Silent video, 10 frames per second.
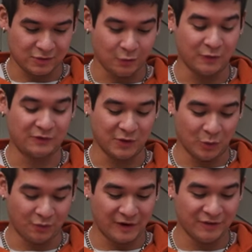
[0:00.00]
$250
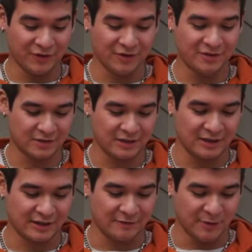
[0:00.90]
or $500?
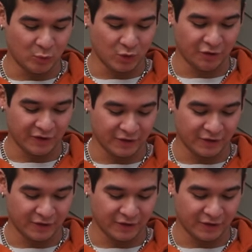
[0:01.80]
Give me one or the